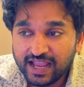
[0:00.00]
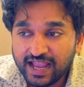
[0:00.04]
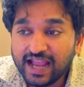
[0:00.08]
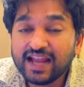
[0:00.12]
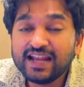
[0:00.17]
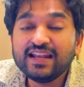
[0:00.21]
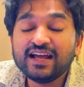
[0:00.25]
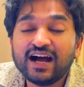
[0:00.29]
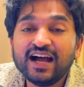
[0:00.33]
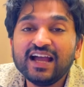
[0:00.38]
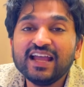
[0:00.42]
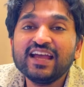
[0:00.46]

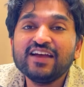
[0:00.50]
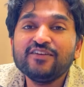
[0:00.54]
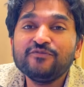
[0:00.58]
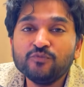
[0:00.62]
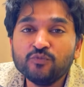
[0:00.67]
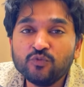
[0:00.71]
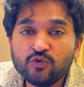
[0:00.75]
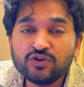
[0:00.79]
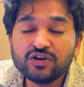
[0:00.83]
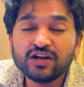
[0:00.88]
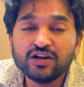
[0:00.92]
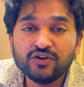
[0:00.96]
And I have
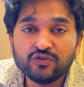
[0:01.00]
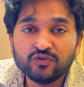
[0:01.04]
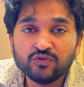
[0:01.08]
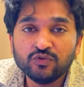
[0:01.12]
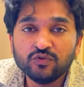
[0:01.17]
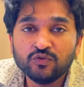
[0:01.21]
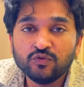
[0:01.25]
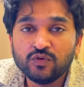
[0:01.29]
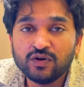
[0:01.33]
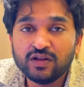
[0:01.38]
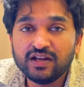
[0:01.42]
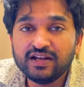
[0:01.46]
more
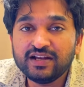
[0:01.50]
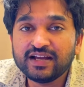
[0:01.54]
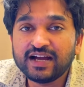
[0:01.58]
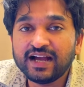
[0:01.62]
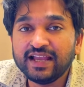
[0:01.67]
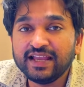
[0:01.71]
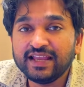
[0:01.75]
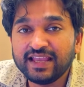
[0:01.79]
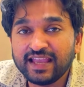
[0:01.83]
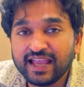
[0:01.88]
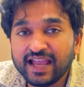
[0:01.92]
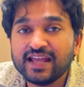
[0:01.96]
control over it.
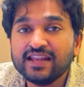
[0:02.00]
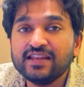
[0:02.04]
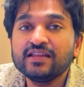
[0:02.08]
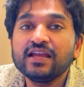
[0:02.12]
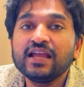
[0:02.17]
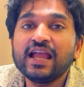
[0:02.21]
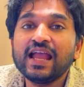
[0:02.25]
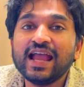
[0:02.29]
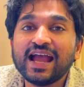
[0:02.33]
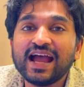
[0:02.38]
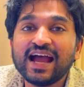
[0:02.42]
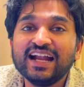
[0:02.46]
I can
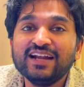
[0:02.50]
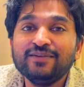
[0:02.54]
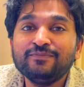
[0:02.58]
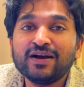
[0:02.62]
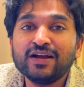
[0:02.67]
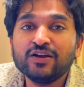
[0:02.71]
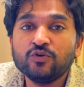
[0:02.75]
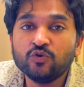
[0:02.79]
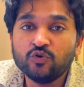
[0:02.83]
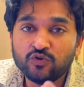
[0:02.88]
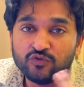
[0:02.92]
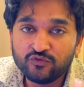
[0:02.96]
add my
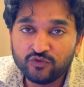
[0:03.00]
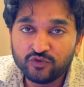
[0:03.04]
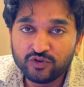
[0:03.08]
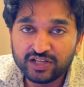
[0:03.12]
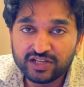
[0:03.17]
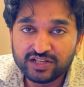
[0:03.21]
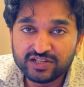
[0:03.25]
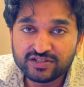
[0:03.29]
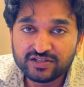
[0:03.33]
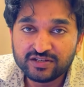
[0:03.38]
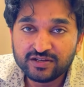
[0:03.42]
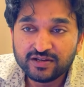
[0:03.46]
own
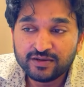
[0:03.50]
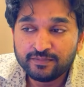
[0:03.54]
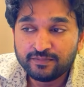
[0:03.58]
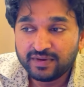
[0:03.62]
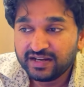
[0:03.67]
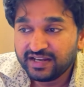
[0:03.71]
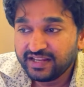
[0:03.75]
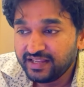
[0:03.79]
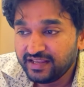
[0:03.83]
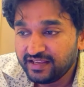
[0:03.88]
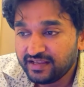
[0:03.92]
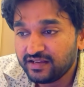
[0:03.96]
footage,
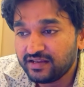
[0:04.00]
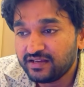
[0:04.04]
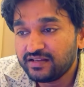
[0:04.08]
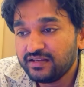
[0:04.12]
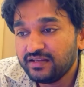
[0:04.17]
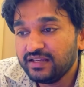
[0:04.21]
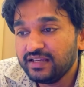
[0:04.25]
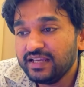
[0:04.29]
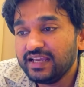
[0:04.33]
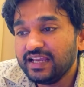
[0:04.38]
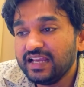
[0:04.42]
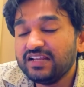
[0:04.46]
but here
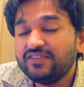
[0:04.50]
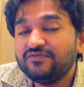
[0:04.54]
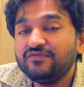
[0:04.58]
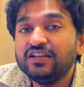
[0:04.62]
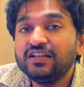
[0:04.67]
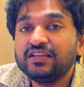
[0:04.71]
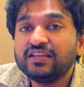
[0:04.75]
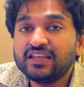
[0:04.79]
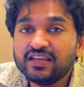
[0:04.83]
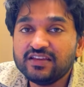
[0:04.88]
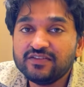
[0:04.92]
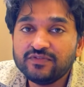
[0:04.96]
it
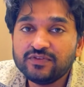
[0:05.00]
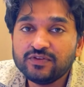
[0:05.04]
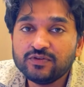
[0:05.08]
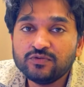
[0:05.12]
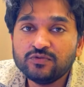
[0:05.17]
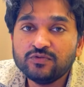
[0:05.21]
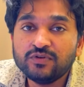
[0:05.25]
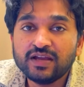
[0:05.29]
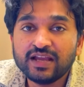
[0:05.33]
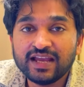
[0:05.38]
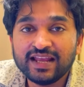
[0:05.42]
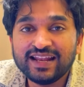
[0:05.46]
will give
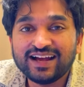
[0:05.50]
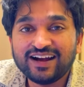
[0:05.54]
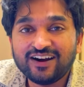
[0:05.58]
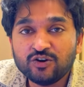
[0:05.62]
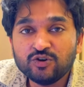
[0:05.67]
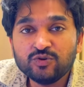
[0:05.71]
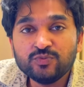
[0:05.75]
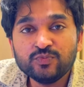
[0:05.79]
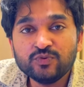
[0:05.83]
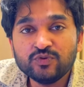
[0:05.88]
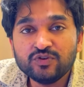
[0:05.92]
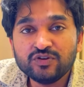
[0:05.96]
you an
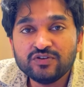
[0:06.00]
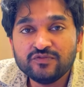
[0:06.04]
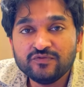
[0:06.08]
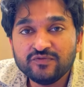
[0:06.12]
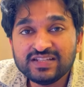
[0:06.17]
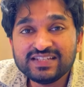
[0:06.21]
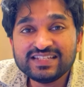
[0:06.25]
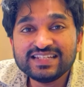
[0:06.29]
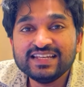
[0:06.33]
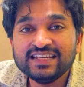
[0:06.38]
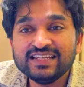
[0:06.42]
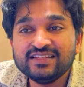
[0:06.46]
output
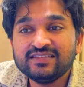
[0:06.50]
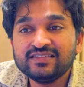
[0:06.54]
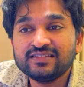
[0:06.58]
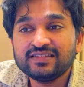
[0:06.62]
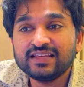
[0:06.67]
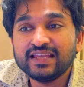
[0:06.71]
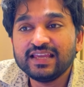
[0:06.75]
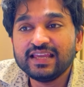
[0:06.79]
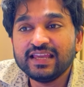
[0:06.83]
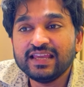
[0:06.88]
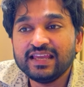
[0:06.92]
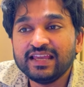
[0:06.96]
which is
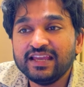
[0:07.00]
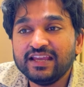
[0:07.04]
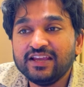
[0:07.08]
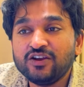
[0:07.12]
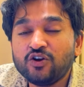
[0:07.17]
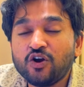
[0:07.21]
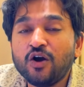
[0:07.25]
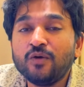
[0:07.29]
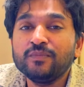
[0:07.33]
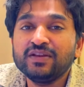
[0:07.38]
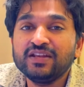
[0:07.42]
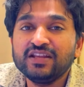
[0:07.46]
a
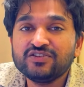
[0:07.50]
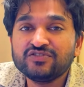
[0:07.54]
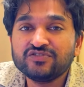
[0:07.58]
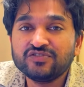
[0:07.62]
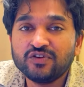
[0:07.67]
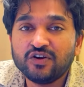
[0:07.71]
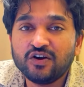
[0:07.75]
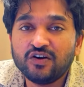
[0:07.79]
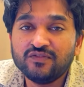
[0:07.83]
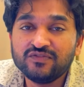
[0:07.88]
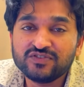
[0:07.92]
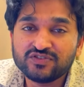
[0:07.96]
combination
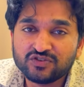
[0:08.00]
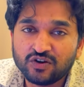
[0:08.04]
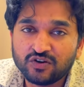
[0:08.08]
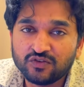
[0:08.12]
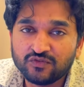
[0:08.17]
of stock